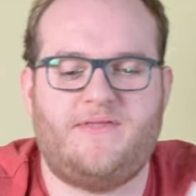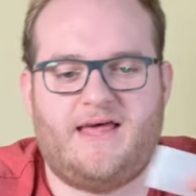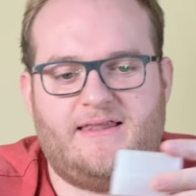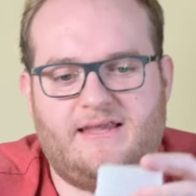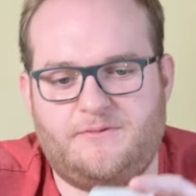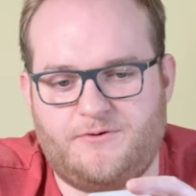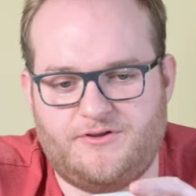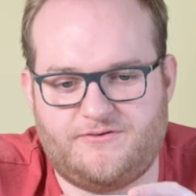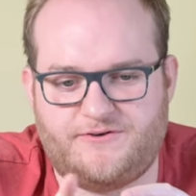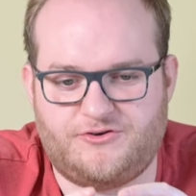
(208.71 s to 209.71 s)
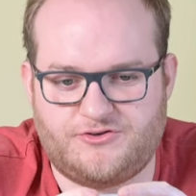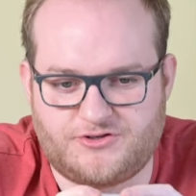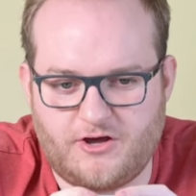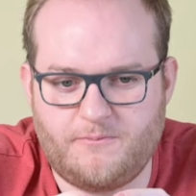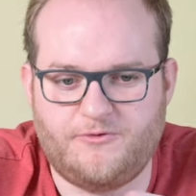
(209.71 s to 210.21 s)
and then you put the diffusion
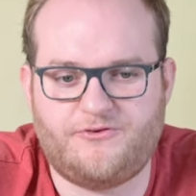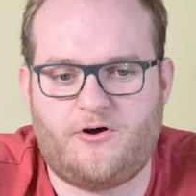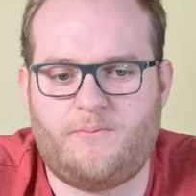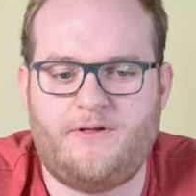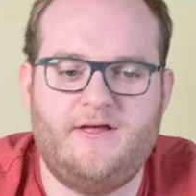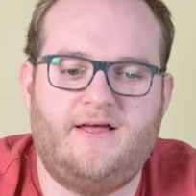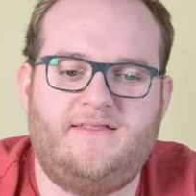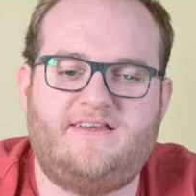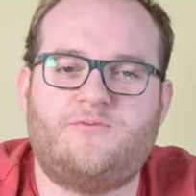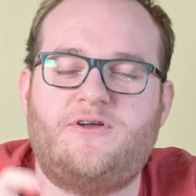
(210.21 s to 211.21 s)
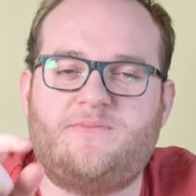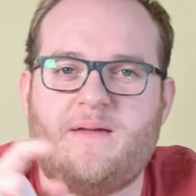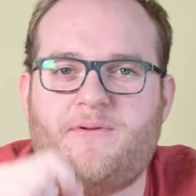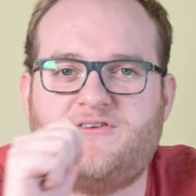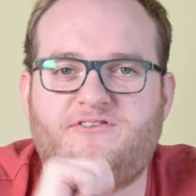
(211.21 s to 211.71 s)
dome on top, this one is
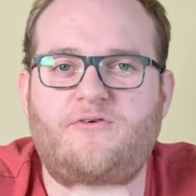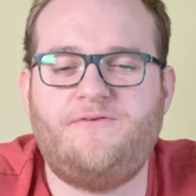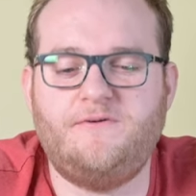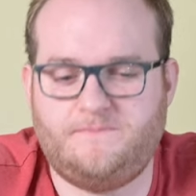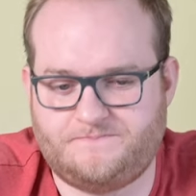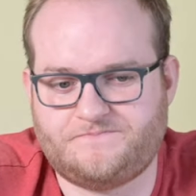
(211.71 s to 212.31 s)
made by Stoffen,